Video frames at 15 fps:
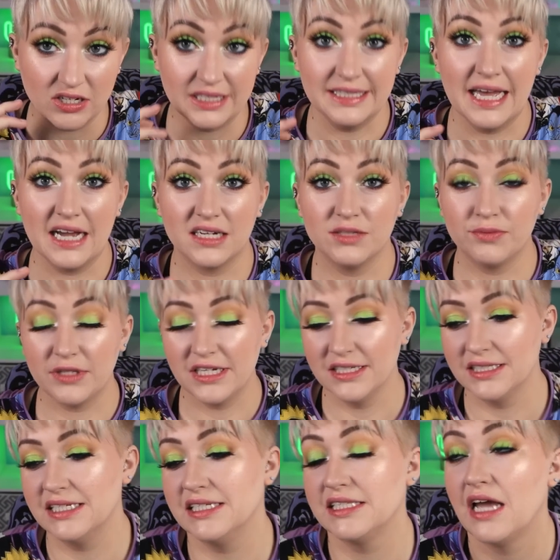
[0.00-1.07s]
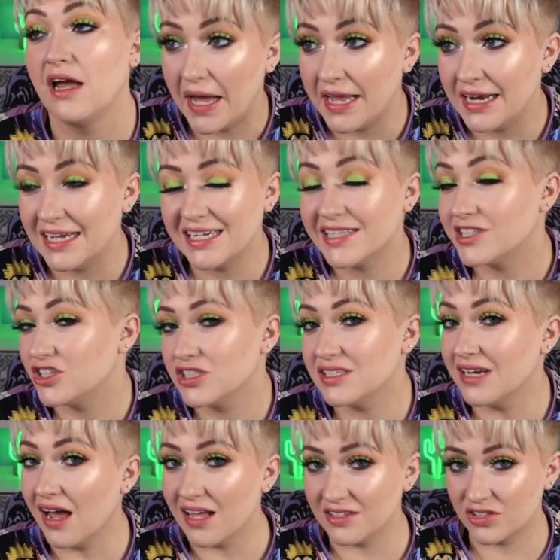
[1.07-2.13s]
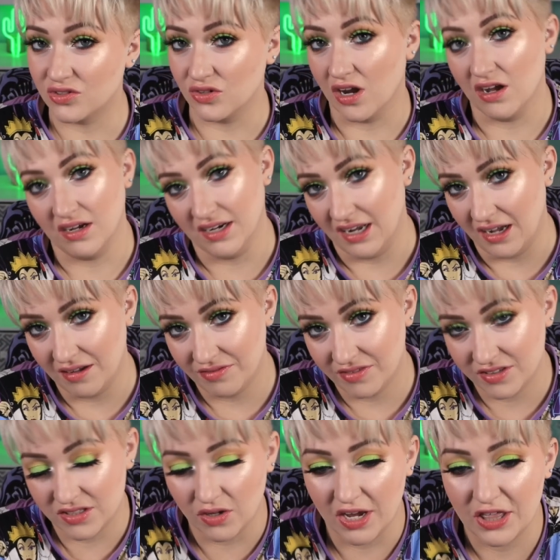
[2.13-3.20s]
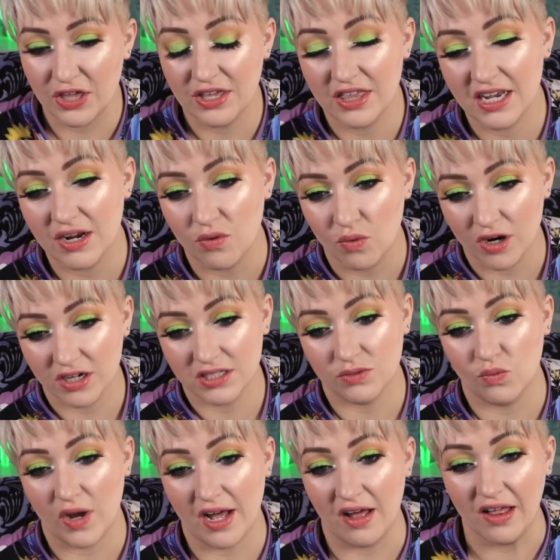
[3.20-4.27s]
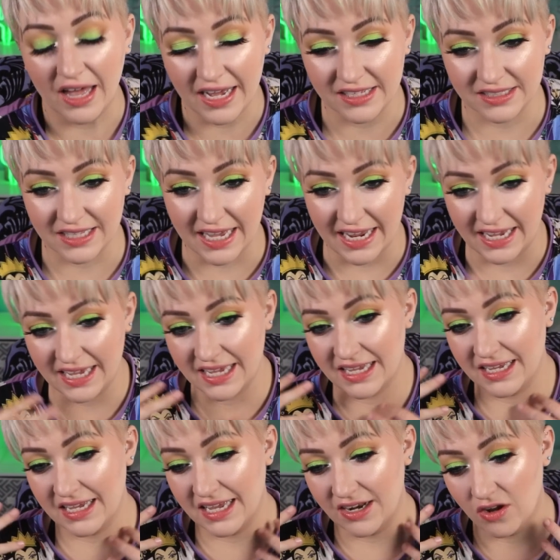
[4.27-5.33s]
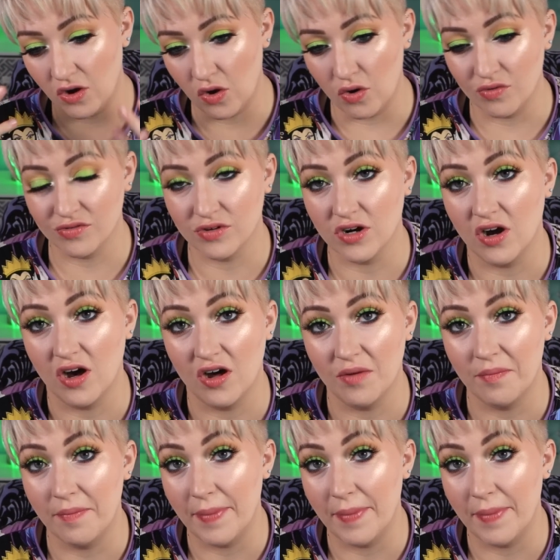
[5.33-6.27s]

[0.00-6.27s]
exact places, but it's just not strong enough. So I think that it works well as like an overall